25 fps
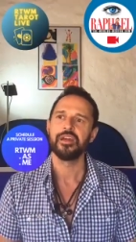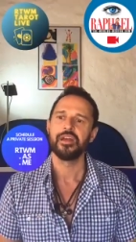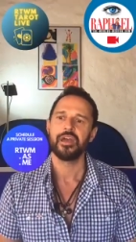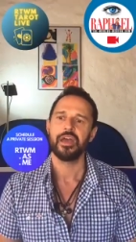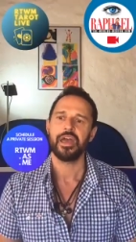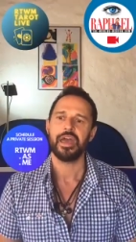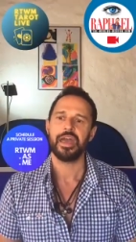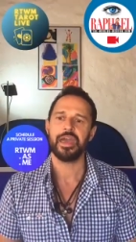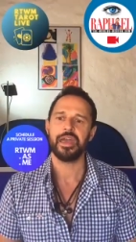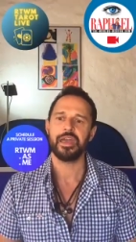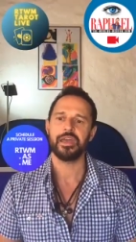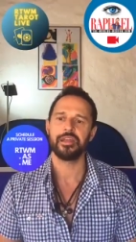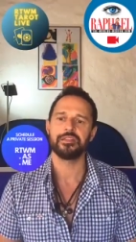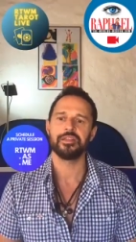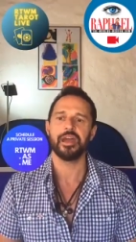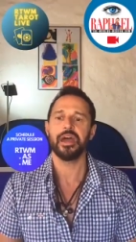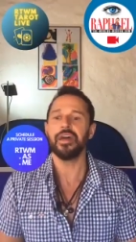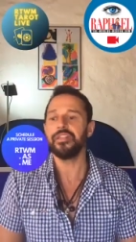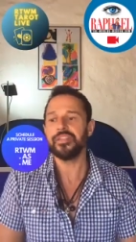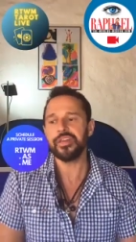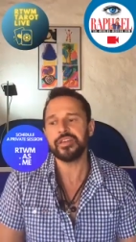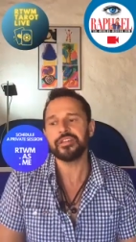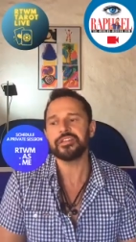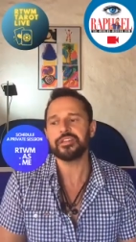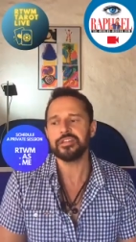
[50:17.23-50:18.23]

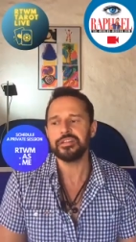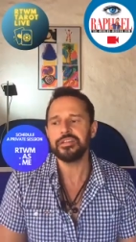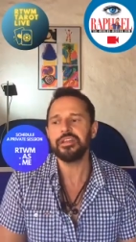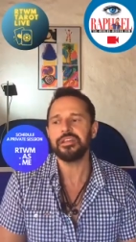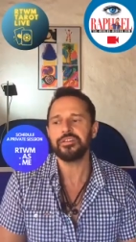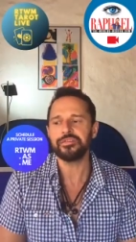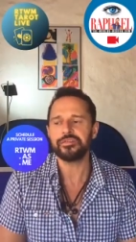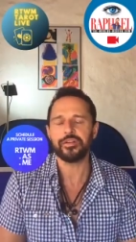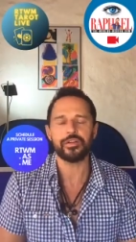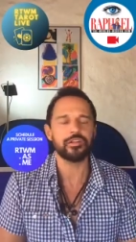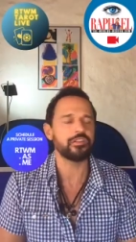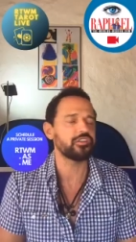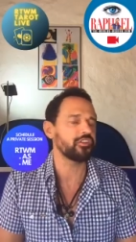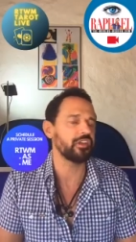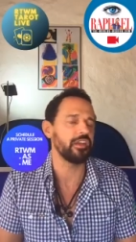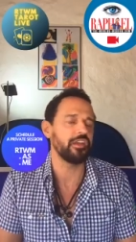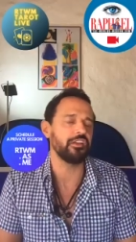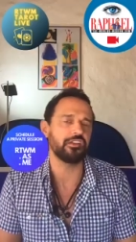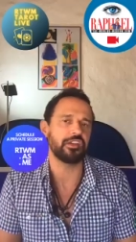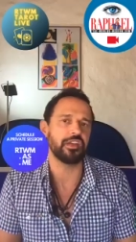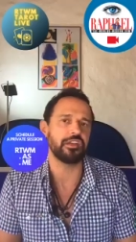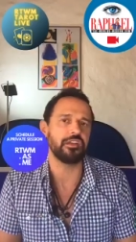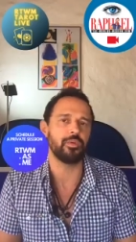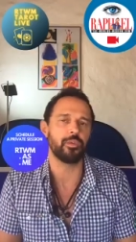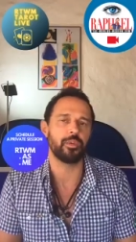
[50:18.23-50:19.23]
And there's a need for a
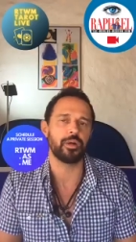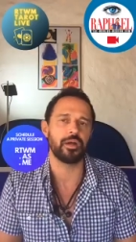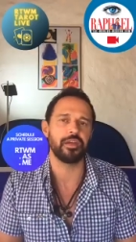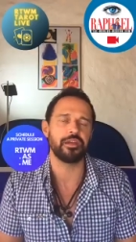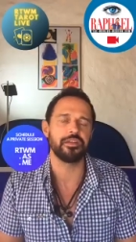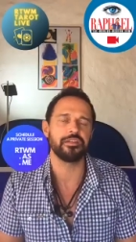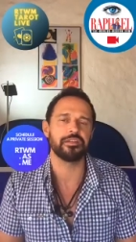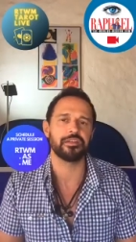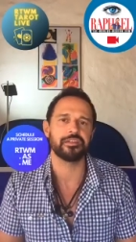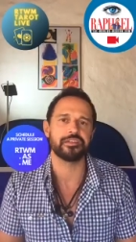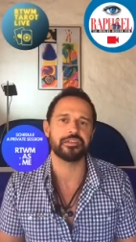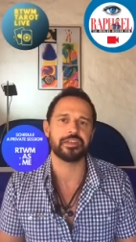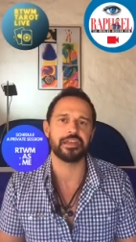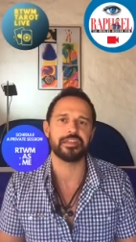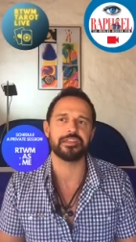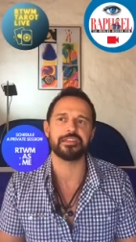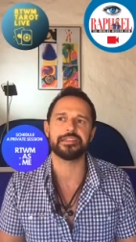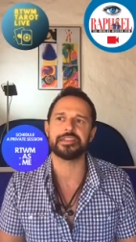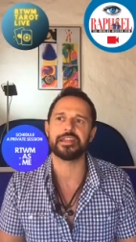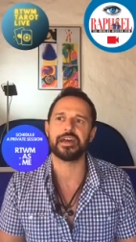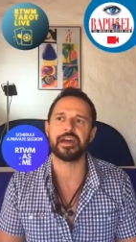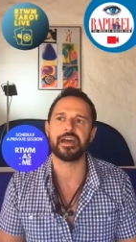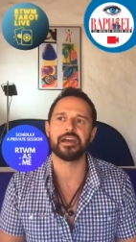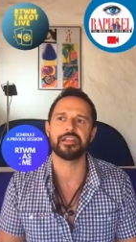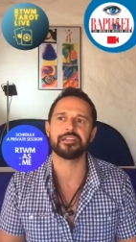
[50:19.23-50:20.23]
change anyway, in a sense
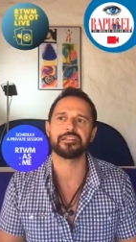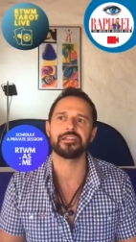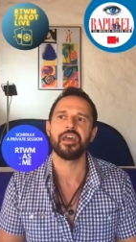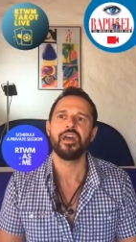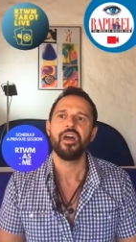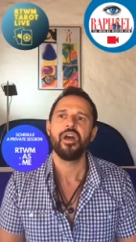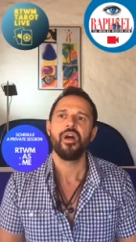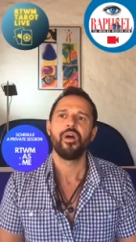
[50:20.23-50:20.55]
that